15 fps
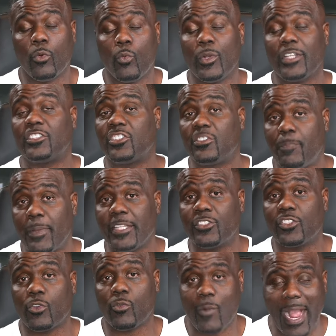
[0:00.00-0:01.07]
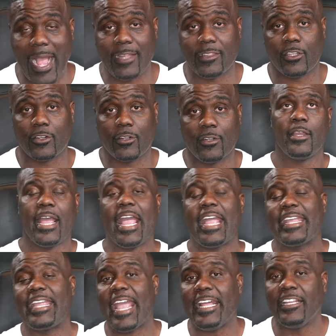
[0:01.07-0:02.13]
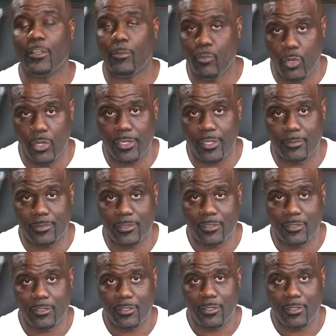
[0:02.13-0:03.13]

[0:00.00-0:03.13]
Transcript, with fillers: with Spencer Rattler and Caleb Williams.